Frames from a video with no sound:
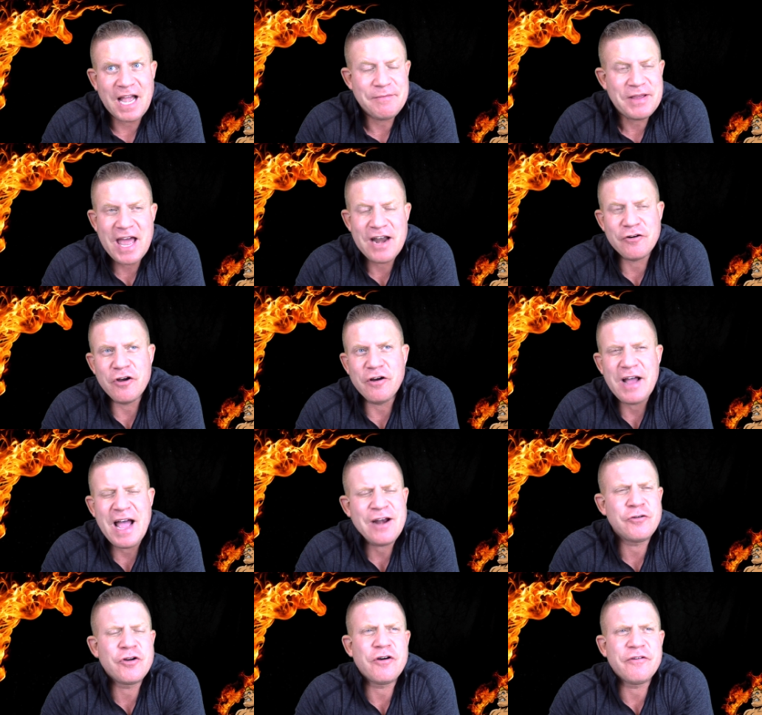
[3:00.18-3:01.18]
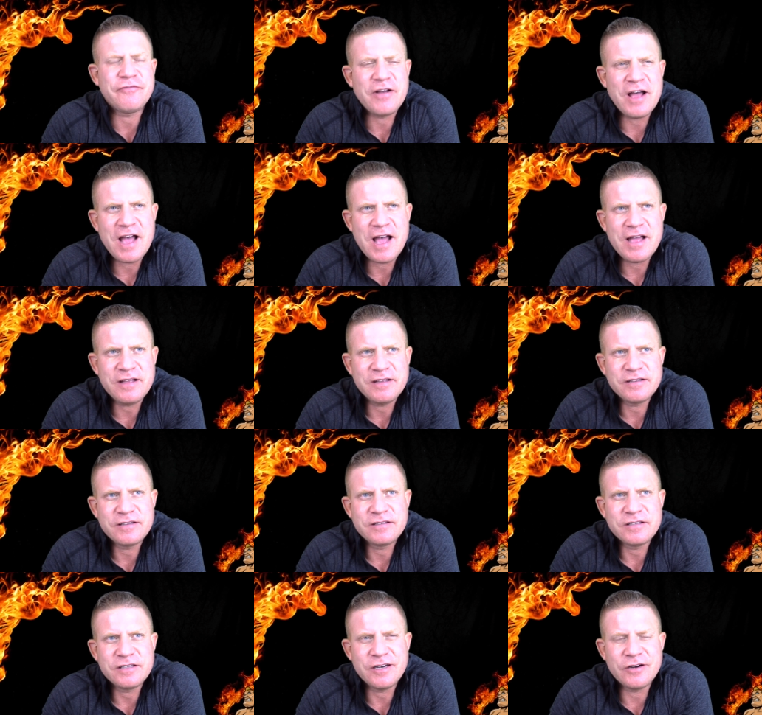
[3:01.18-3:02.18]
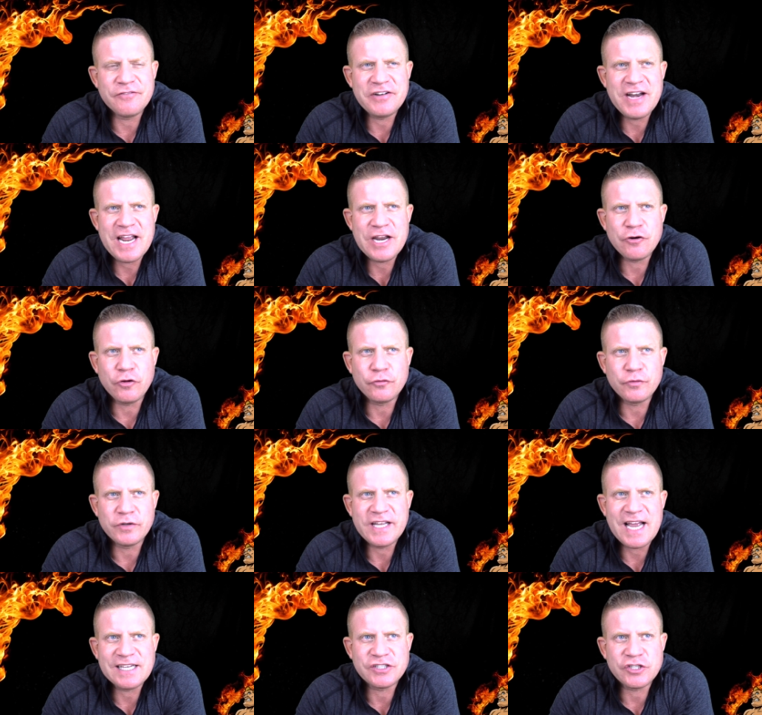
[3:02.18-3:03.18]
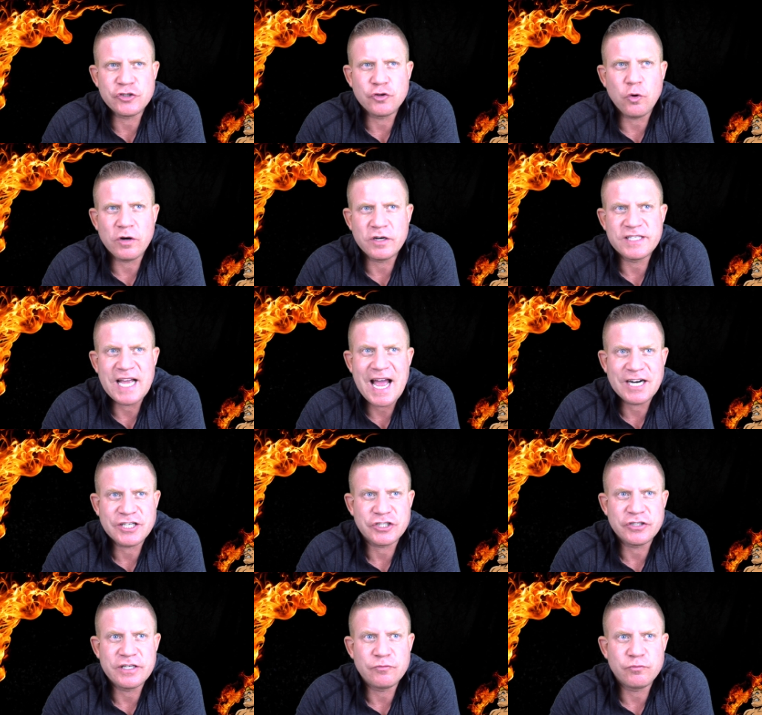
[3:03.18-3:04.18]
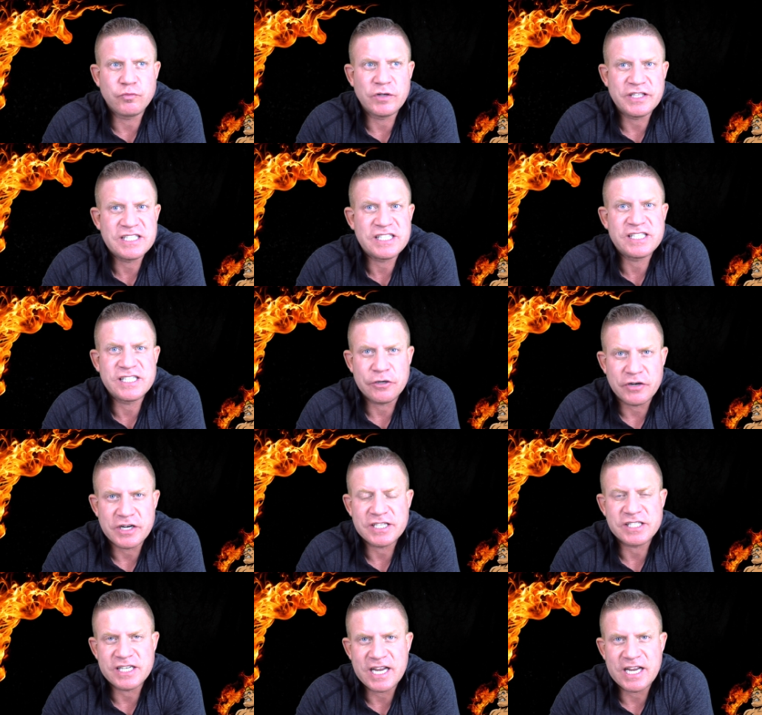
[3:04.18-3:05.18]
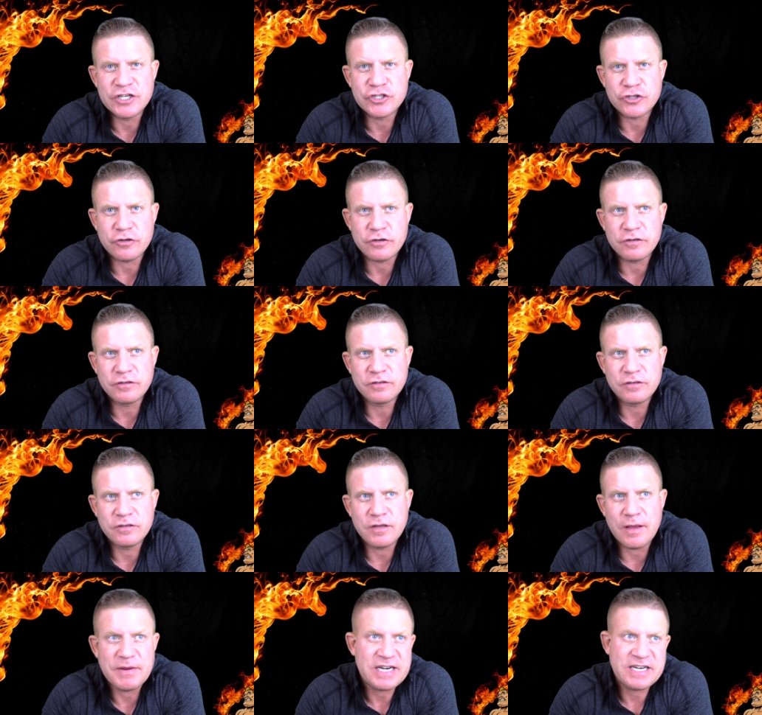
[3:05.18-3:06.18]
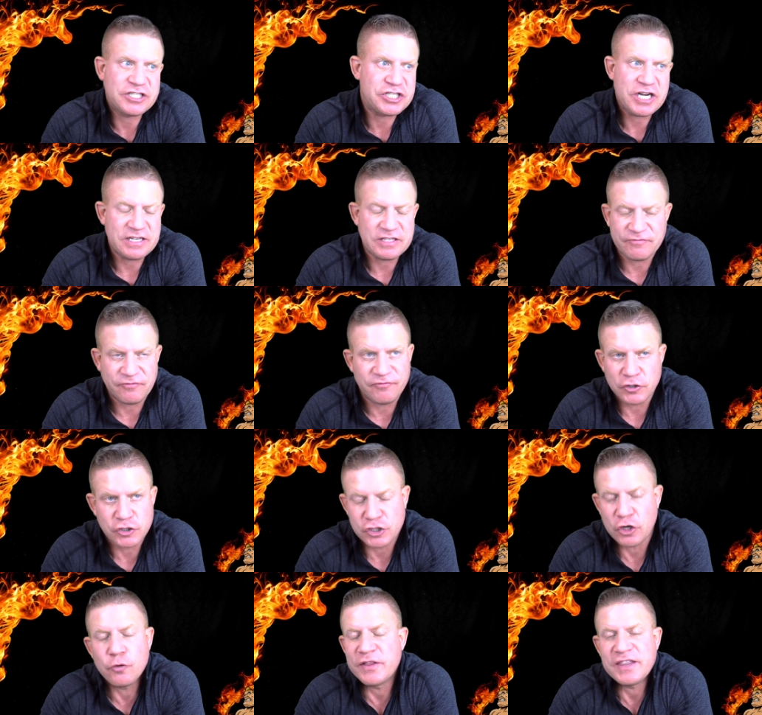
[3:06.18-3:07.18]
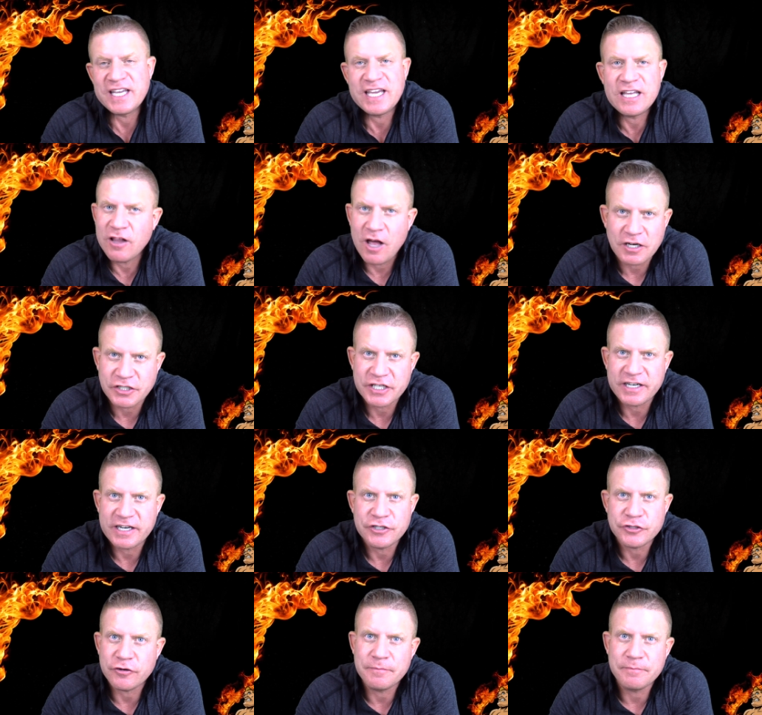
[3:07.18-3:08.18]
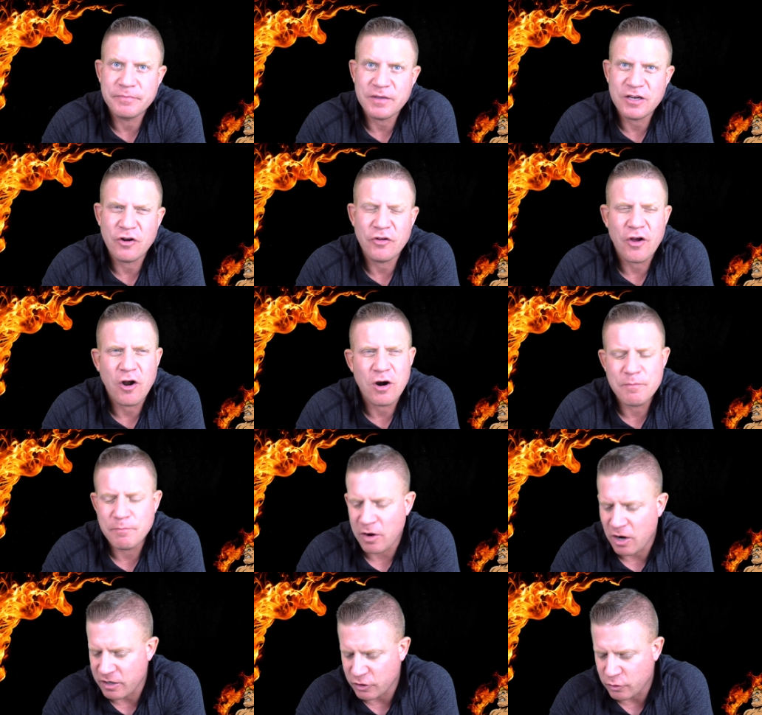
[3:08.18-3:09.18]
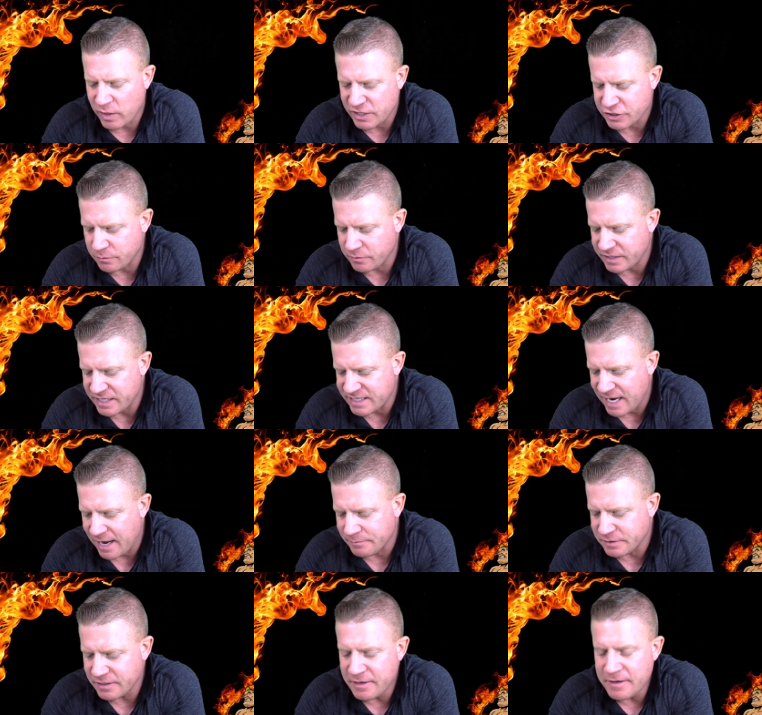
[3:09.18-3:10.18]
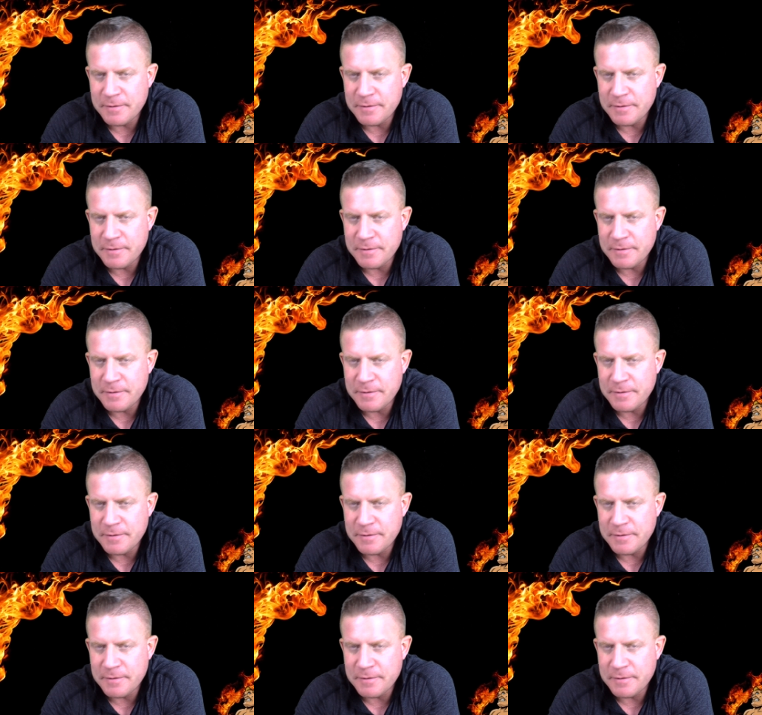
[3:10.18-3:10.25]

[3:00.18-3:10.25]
I mean, I don't know if, you know, if an 8-year-old really has the torque to actually really seriously injure. I mean, she for sure with the key lock, she could injure him. You know, the arm bar, questionable, he tapped.